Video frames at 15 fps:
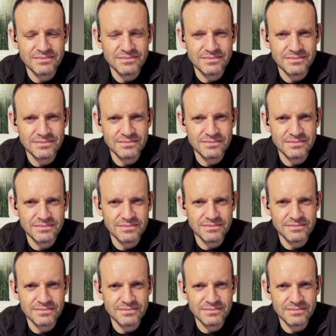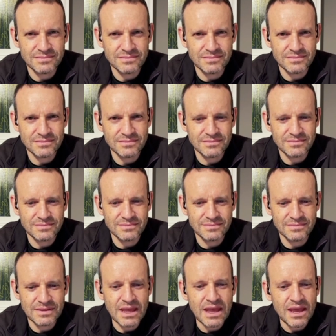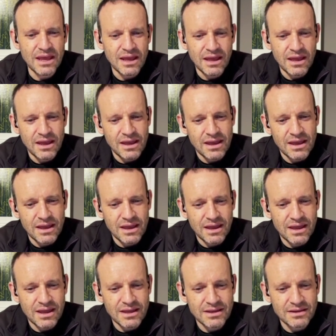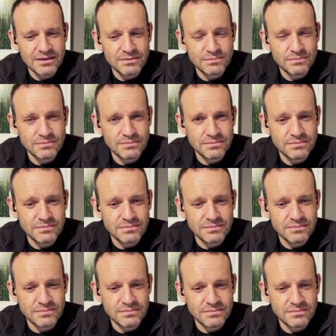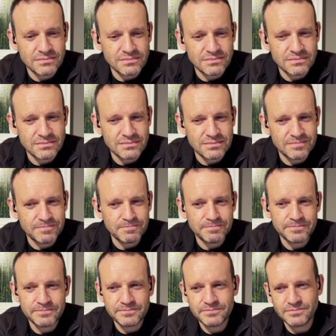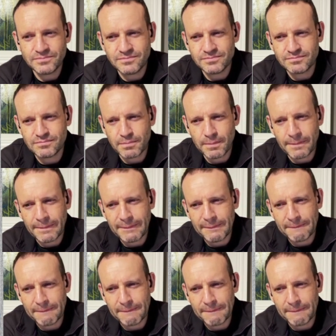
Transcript: (silent)